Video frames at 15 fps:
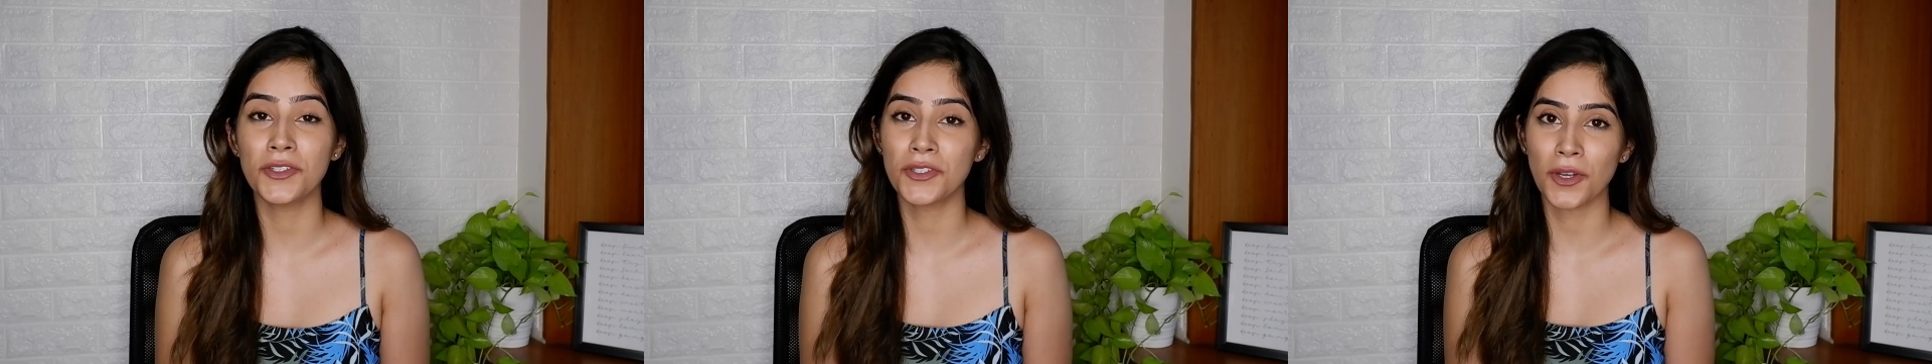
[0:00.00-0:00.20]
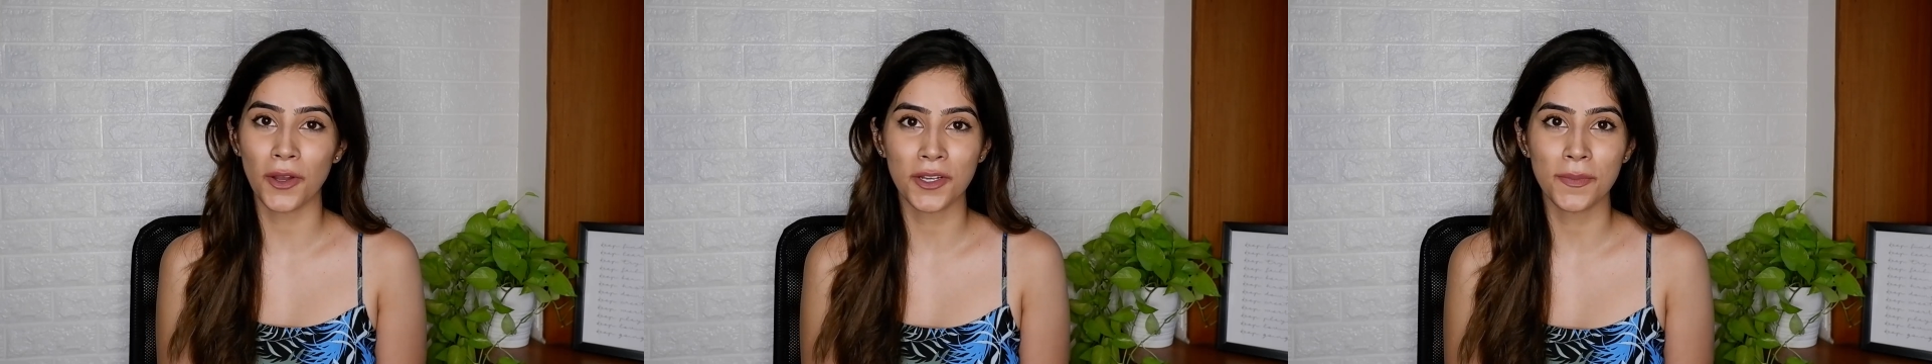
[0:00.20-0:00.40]

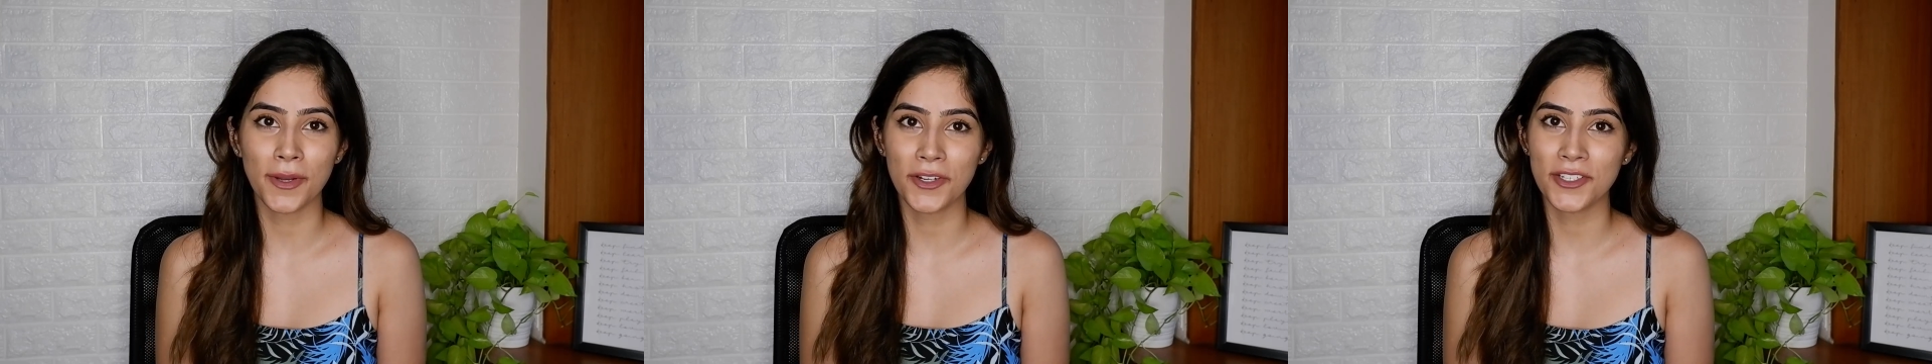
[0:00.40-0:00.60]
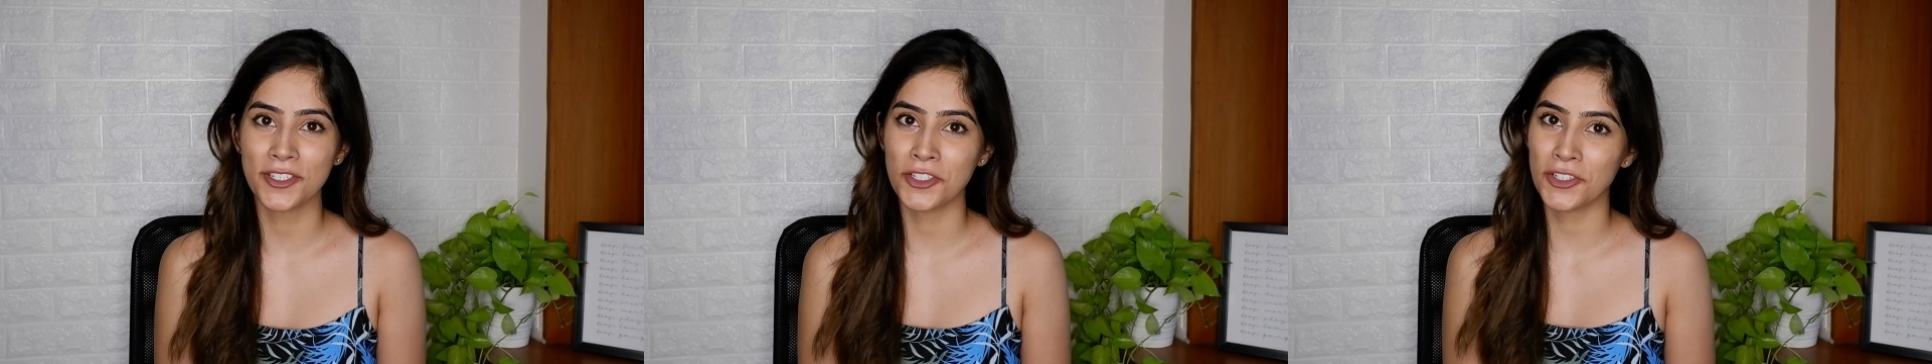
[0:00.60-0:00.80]
to talk
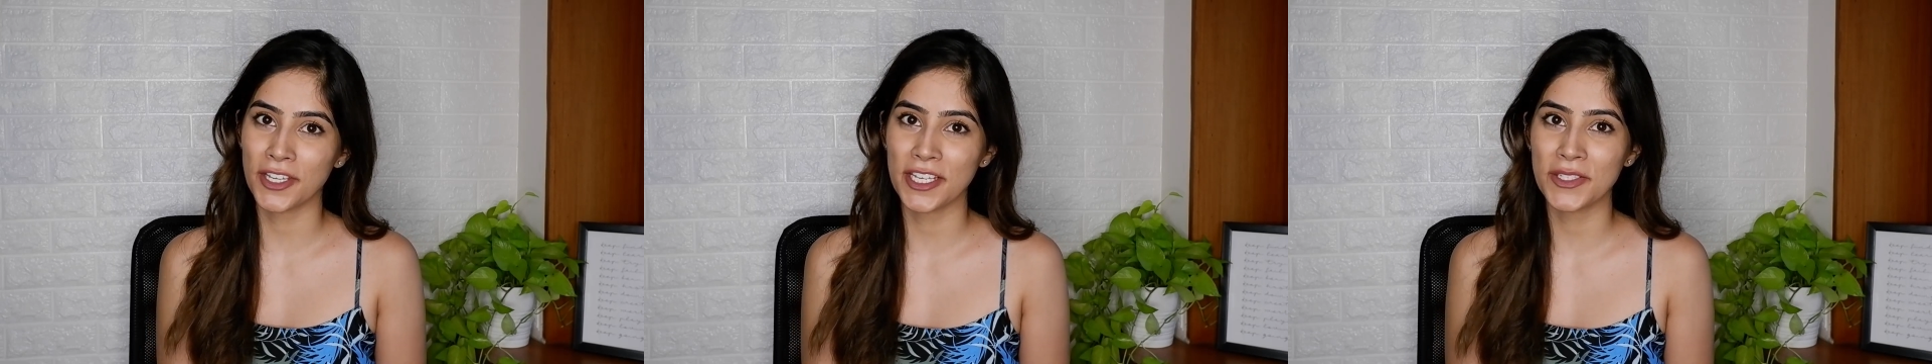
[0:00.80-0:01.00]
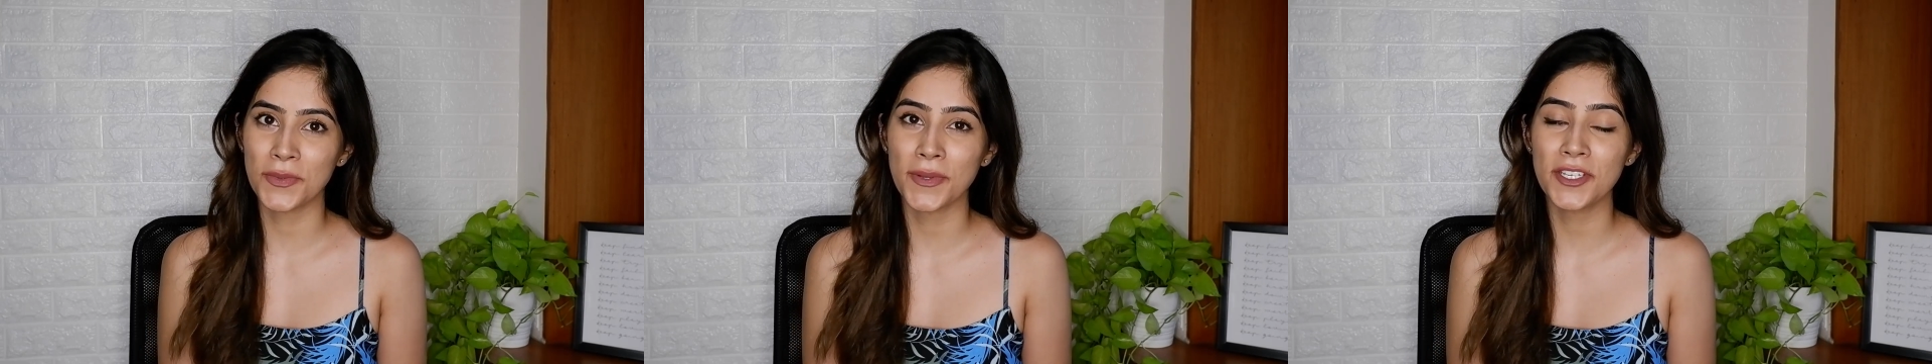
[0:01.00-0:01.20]
about in
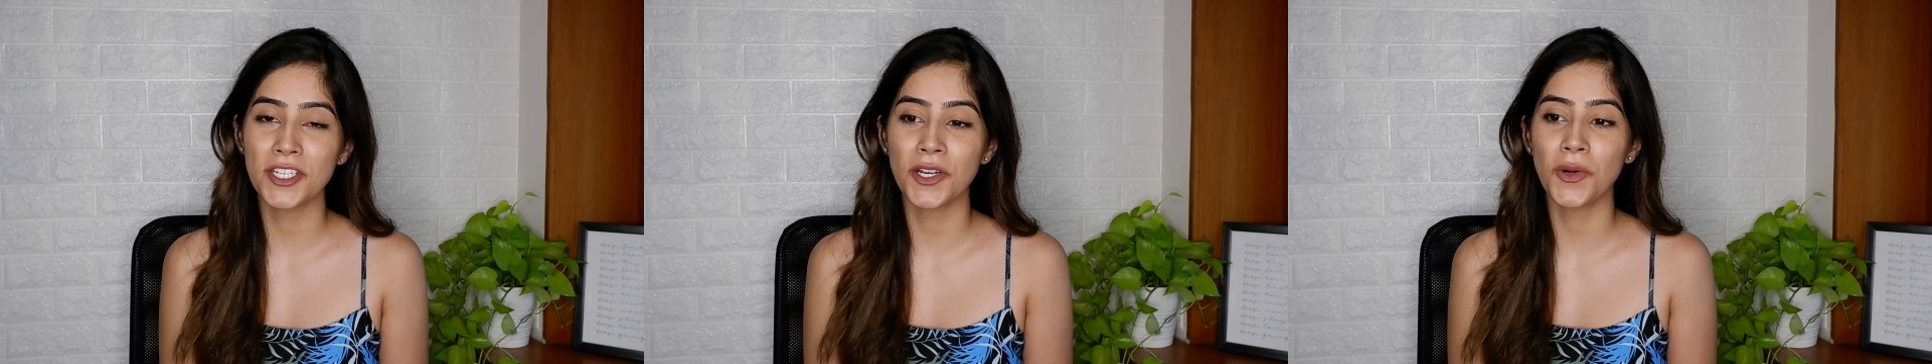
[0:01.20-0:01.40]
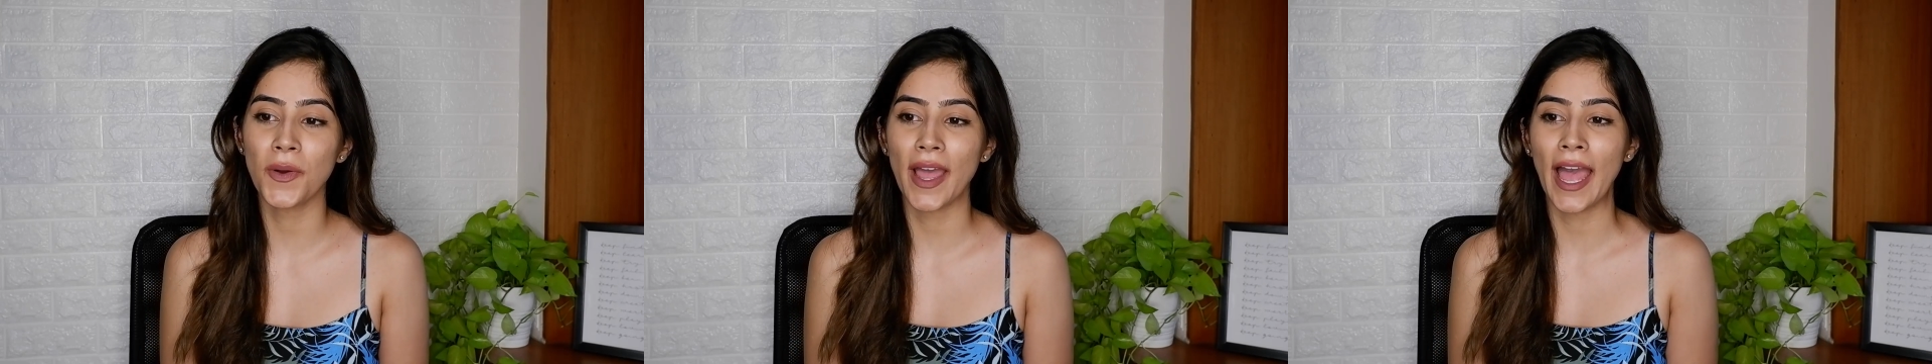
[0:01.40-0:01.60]
today's
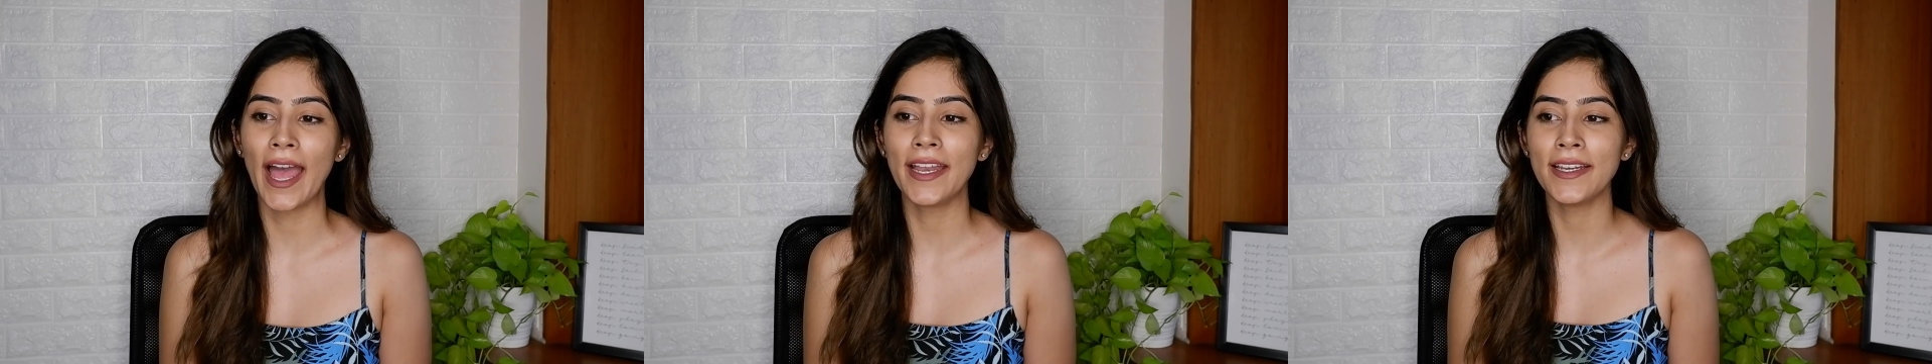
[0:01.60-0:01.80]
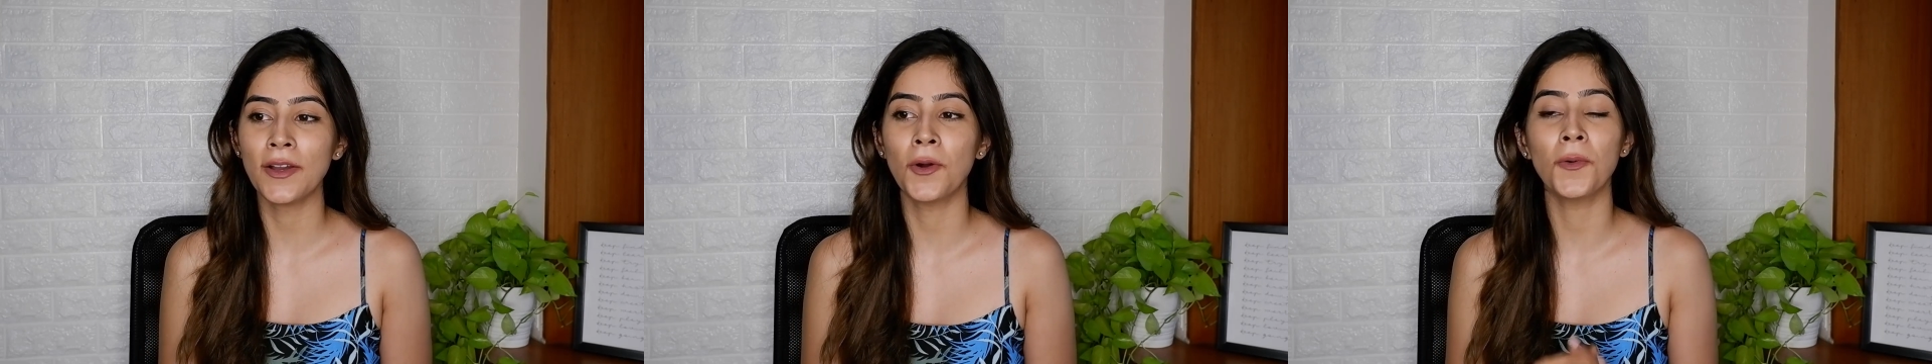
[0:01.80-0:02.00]
video and